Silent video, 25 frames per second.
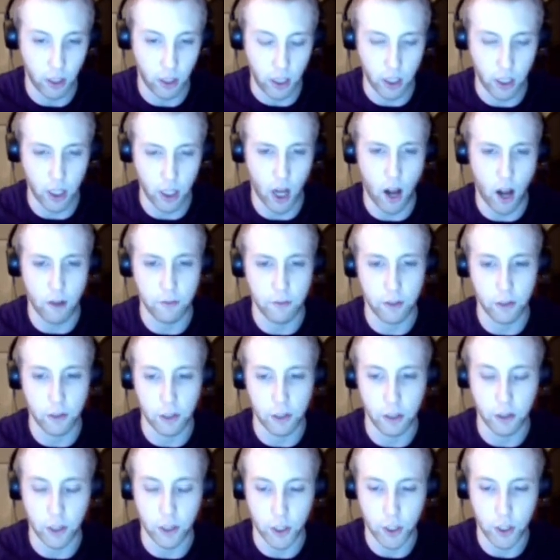not very
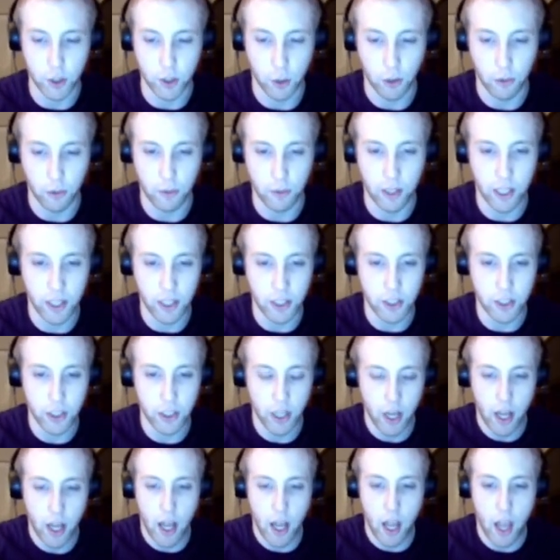good at short range.
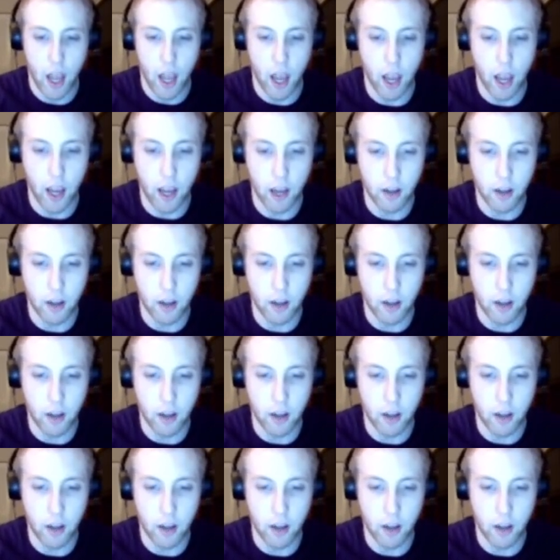And